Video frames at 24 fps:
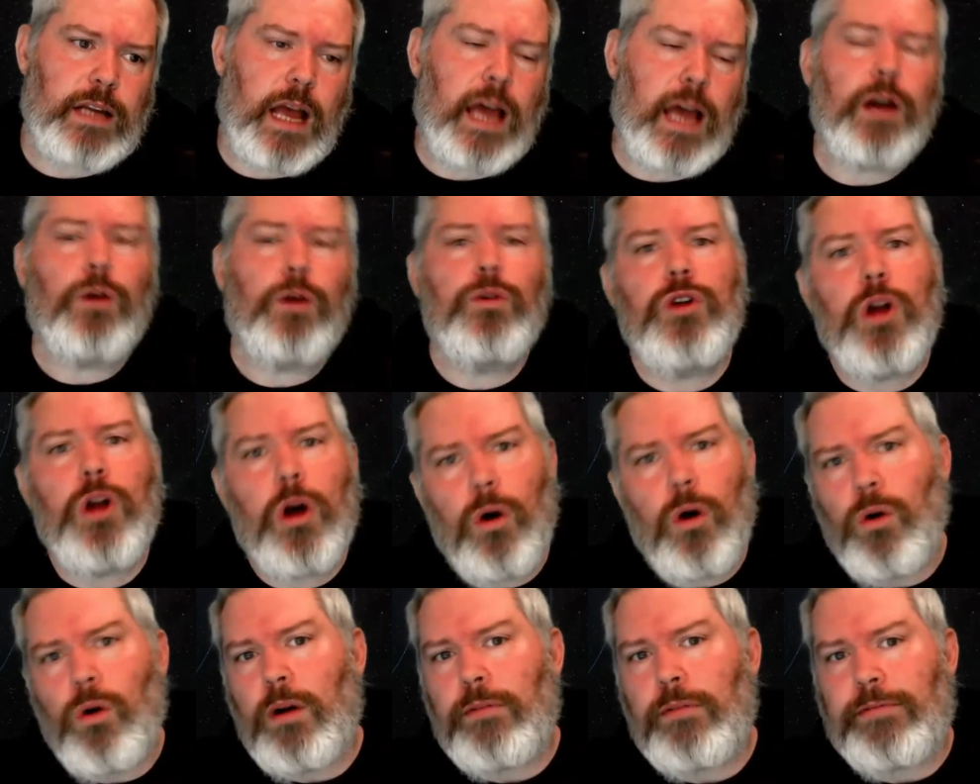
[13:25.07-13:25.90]
I don't
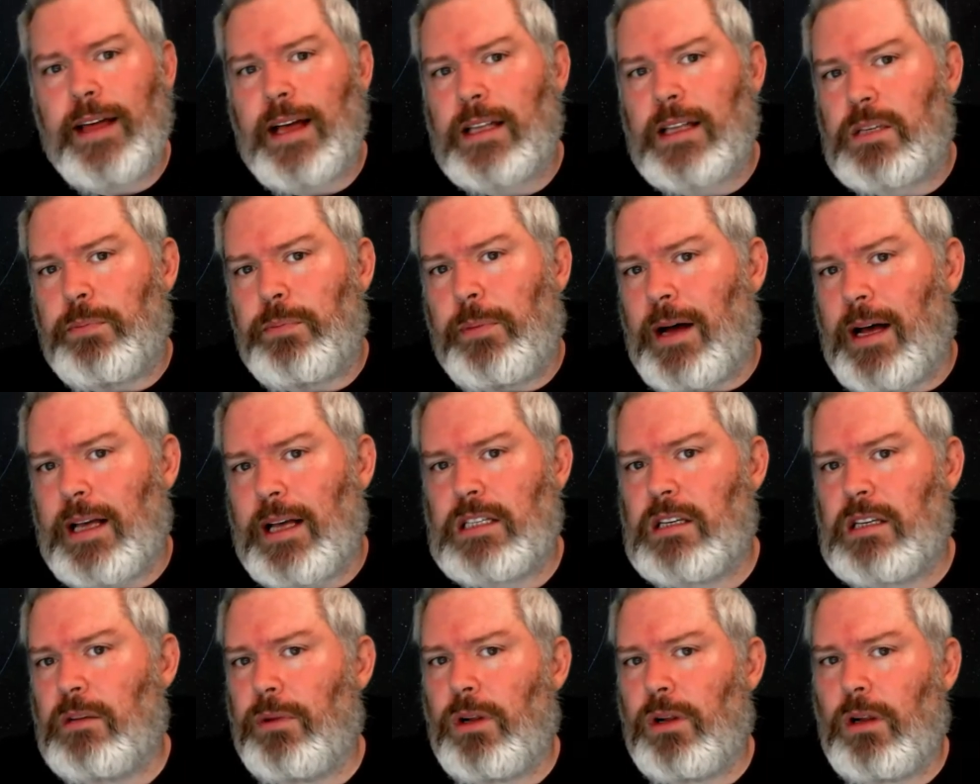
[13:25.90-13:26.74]
know if that's
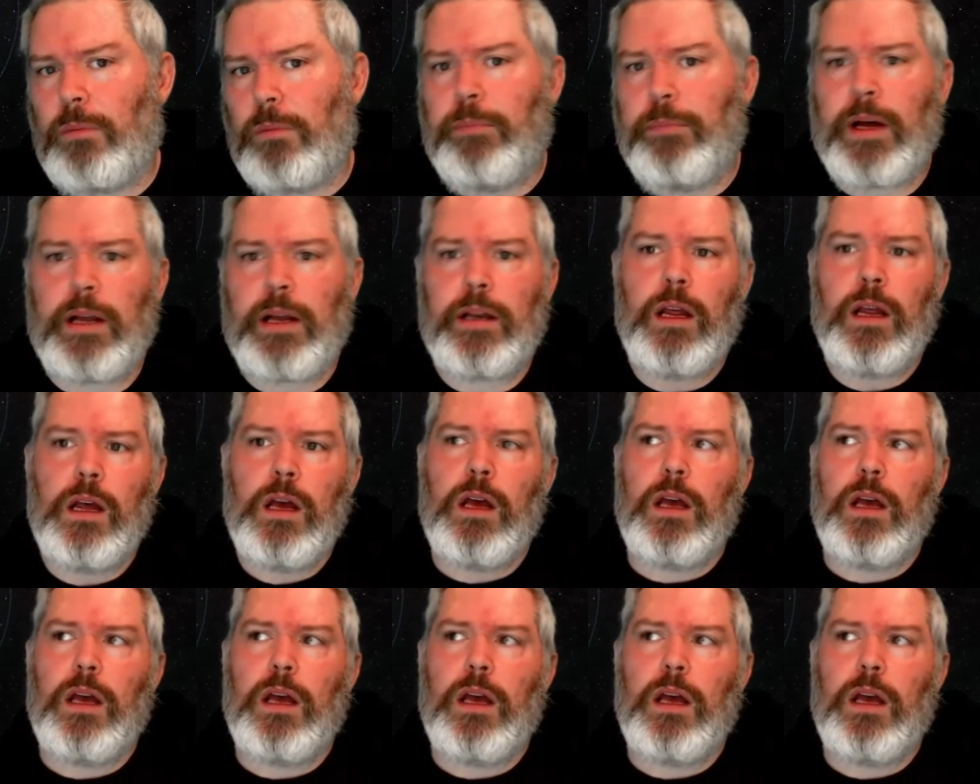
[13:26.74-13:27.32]
possible, but